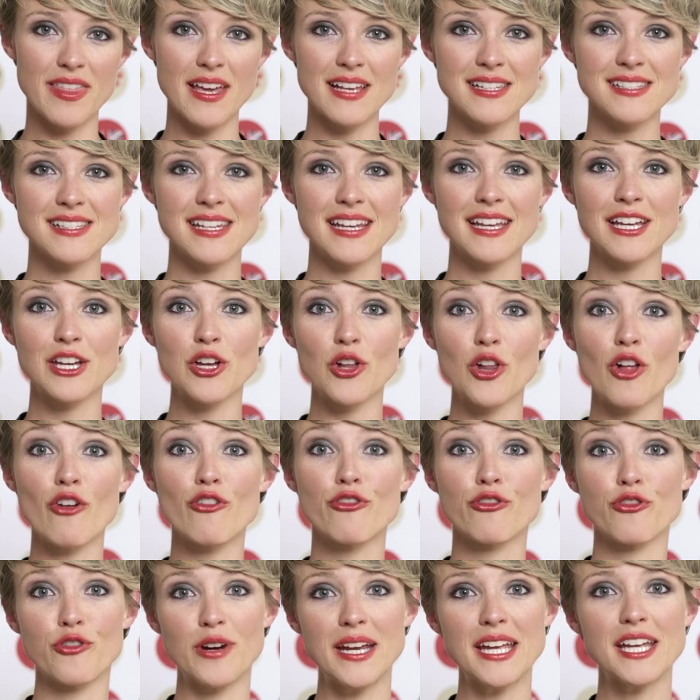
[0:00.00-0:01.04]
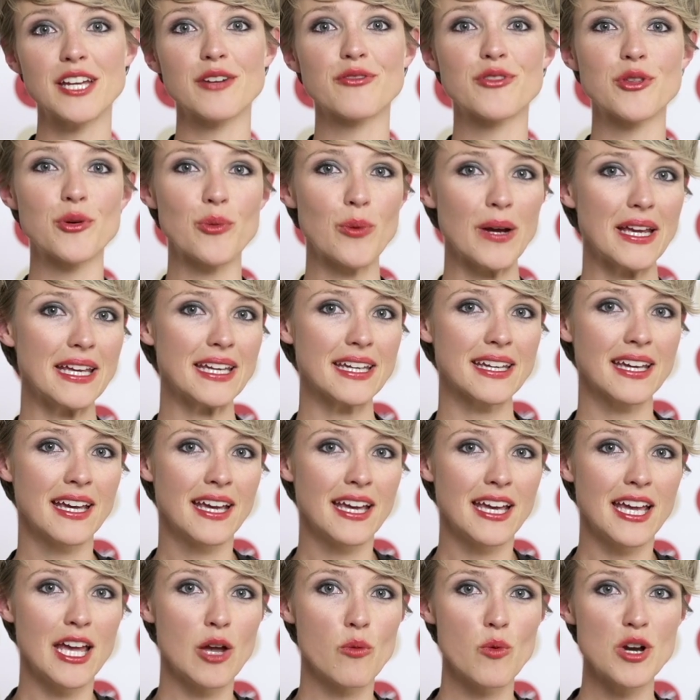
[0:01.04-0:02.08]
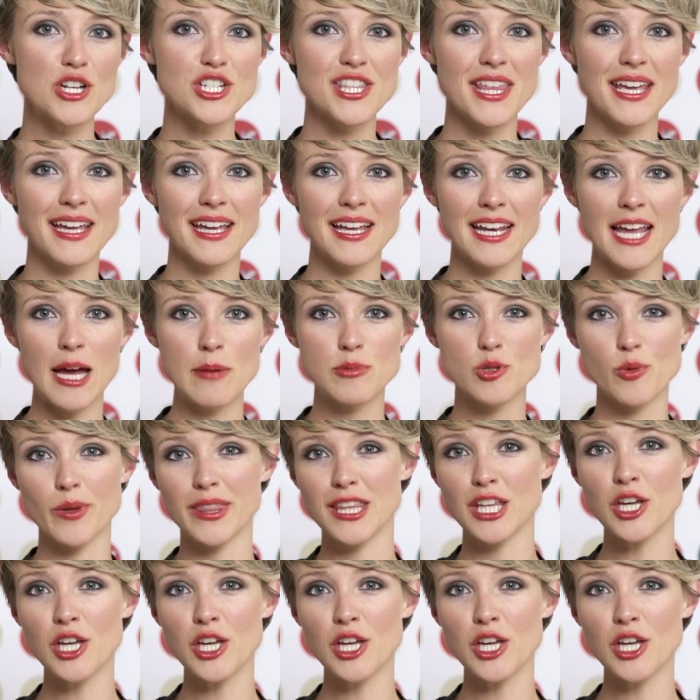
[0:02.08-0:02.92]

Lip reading: their single Freak of the Week, in which they collabed with